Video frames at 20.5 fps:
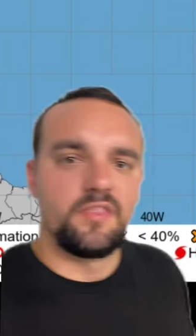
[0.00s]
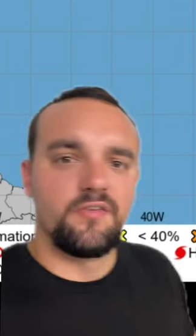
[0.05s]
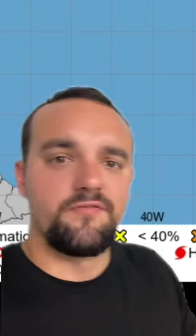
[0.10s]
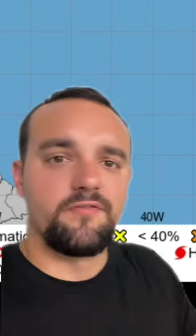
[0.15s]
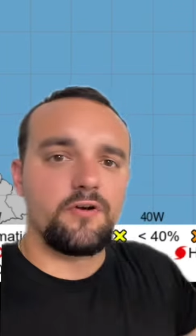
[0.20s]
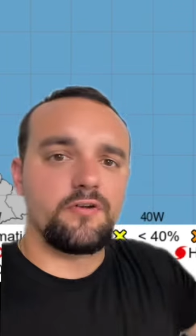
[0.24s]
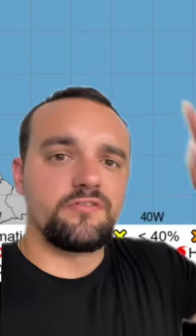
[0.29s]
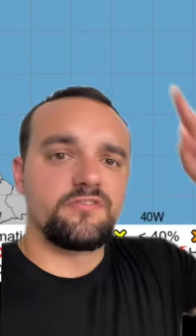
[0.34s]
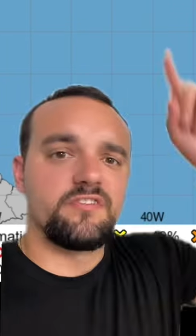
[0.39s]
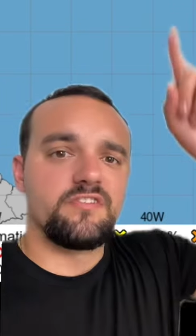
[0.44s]

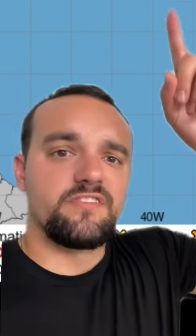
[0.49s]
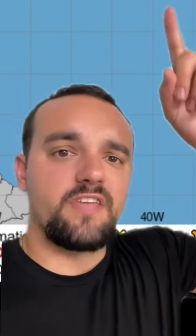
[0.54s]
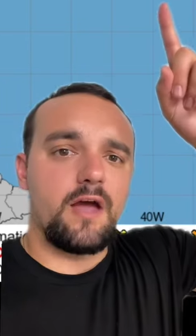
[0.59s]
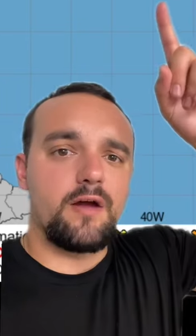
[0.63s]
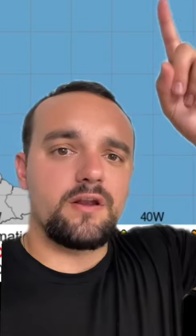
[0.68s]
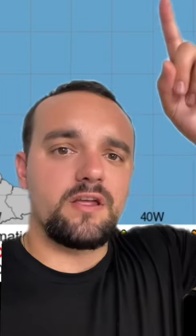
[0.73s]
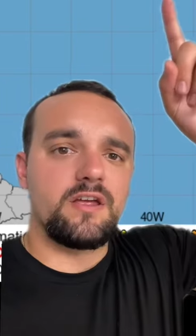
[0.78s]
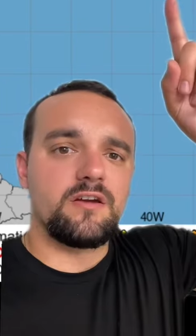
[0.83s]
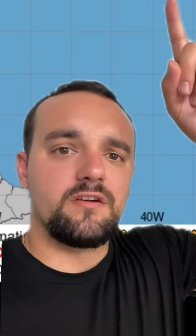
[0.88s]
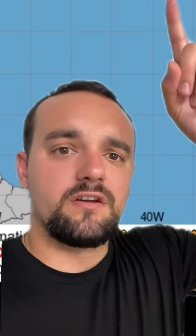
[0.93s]
first is
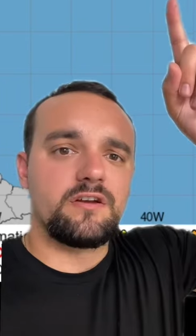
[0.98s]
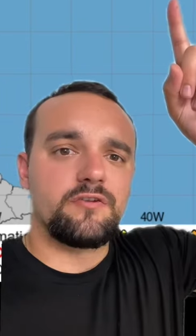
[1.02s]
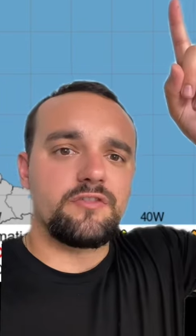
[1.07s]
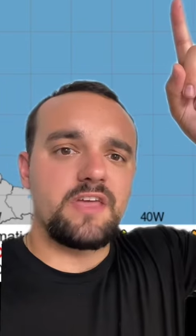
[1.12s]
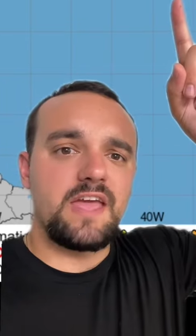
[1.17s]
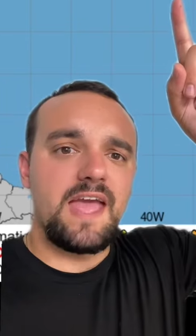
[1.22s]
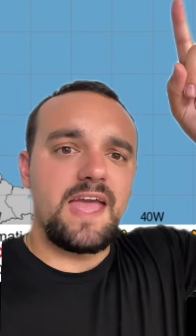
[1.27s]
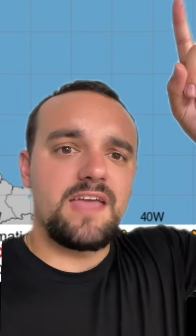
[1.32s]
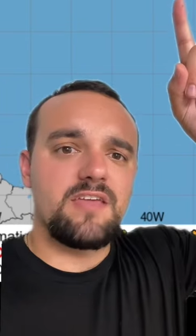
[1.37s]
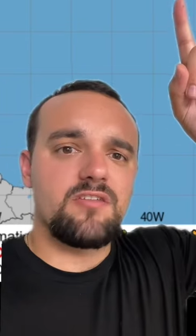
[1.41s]
out here near
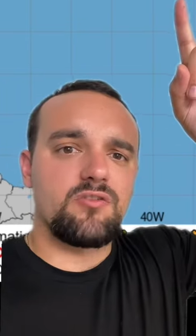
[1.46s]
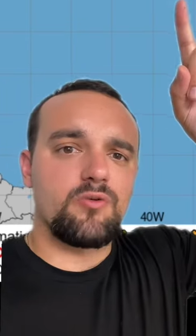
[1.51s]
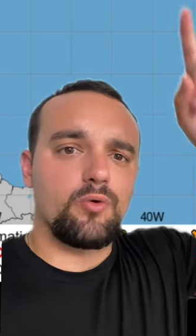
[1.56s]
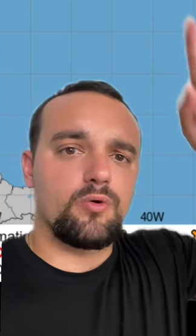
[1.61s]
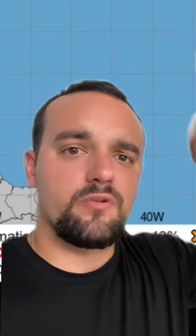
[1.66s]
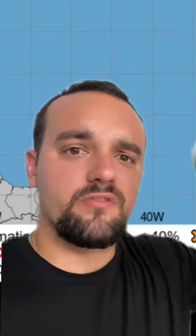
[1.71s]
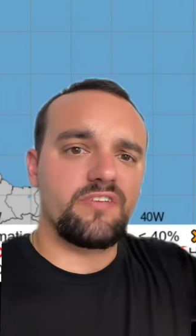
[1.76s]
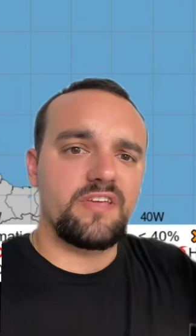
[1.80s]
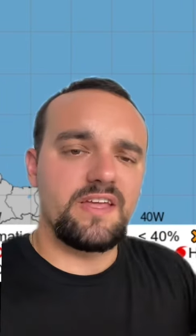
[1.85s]
the Azores.